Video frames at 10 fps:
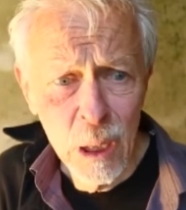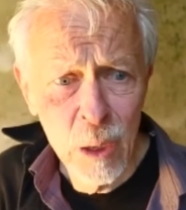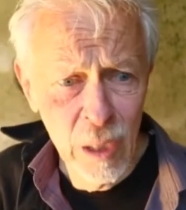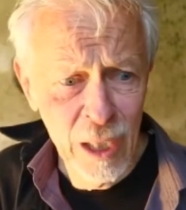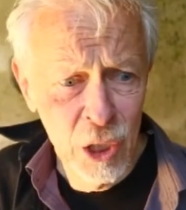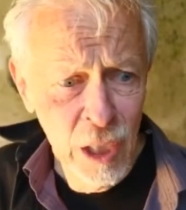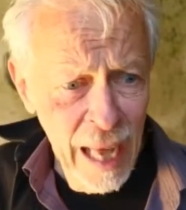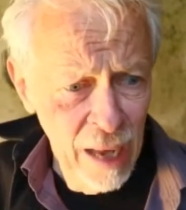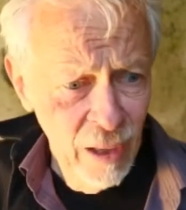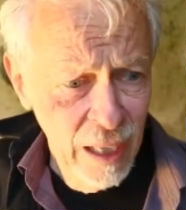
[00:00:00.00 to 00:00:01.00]
I don't
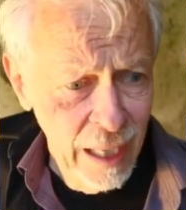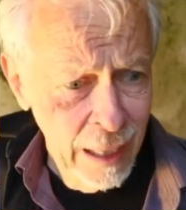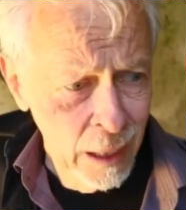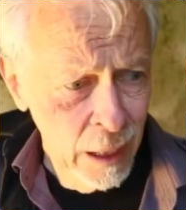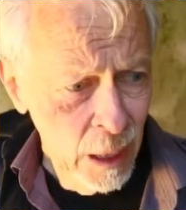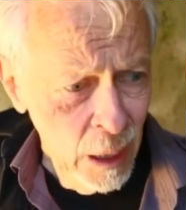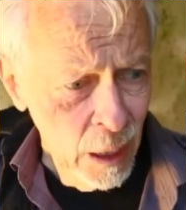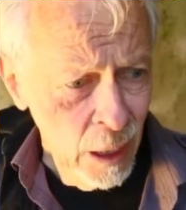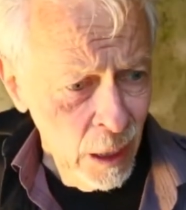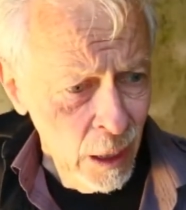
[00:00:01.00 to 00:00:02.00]
actually have a cat.
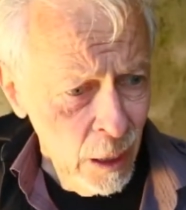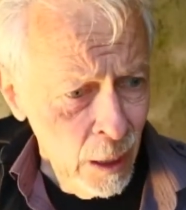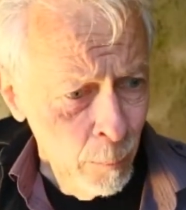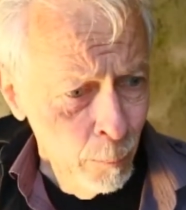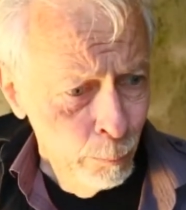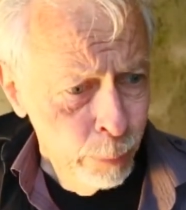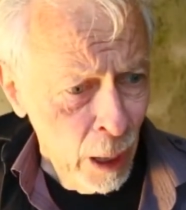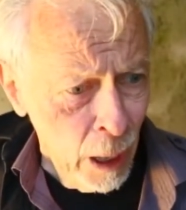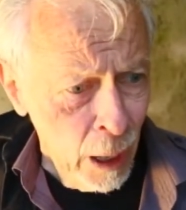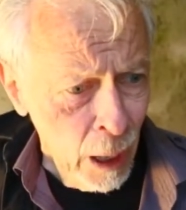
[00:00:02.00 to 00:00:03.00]

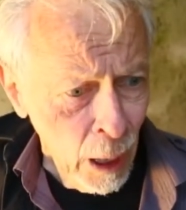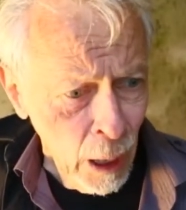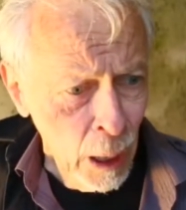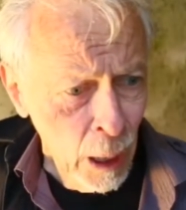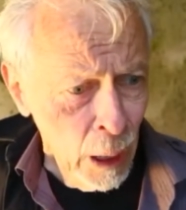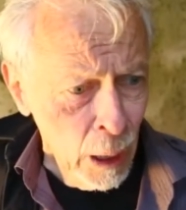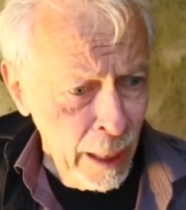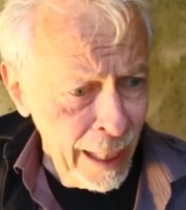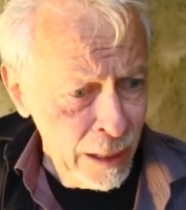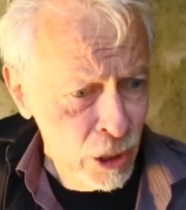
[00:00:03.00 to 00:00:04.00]
But
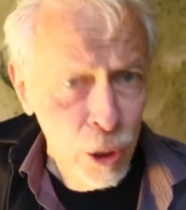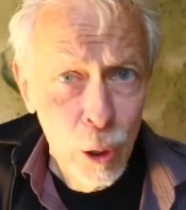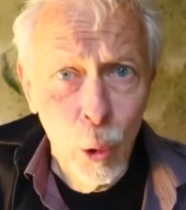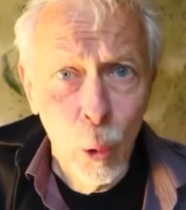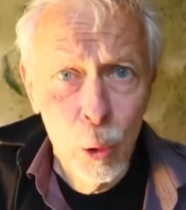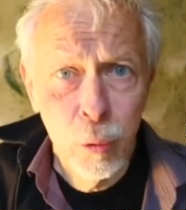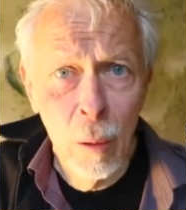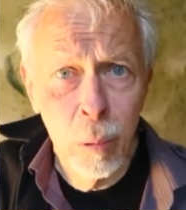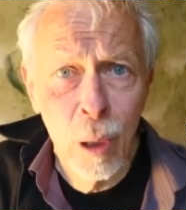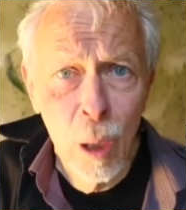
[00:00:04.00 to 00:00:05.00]
cats, they're no
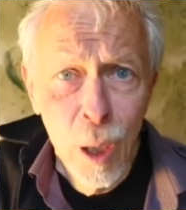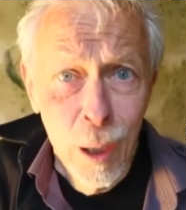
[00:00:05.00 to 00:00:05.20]
trouble.